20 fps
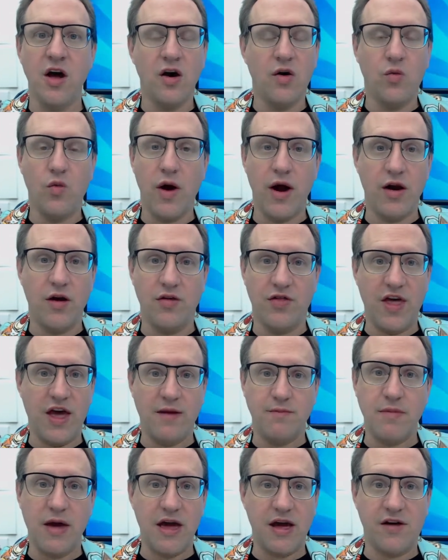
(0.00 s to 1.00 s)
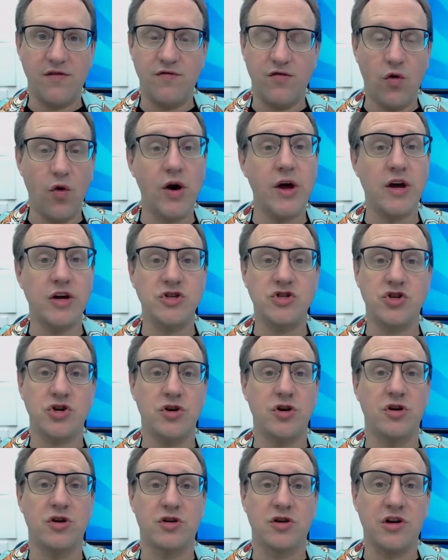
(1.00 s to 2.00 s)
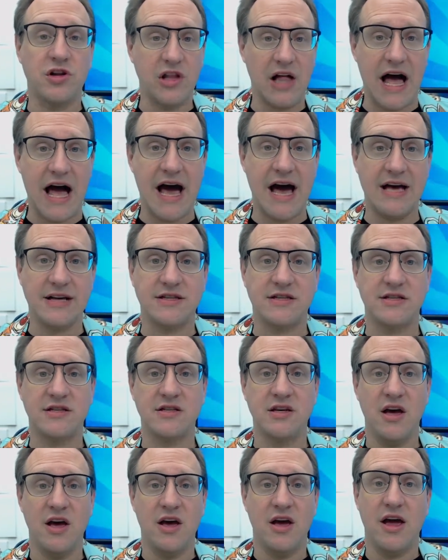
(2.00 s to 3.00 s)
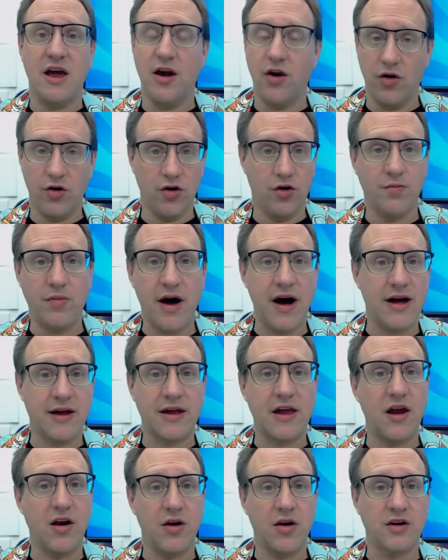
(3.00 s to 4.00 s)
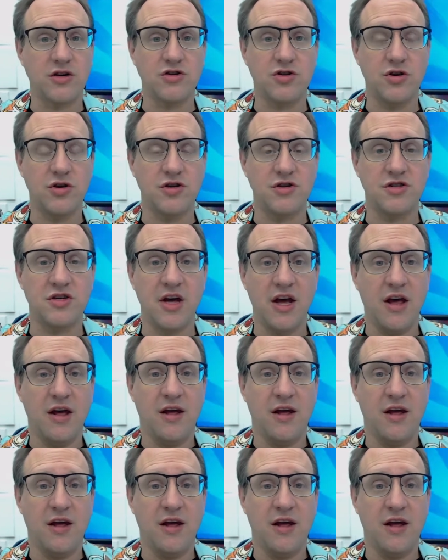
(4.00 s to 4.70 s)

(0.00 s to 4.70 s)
where they make Voyager-class Aerialbot characters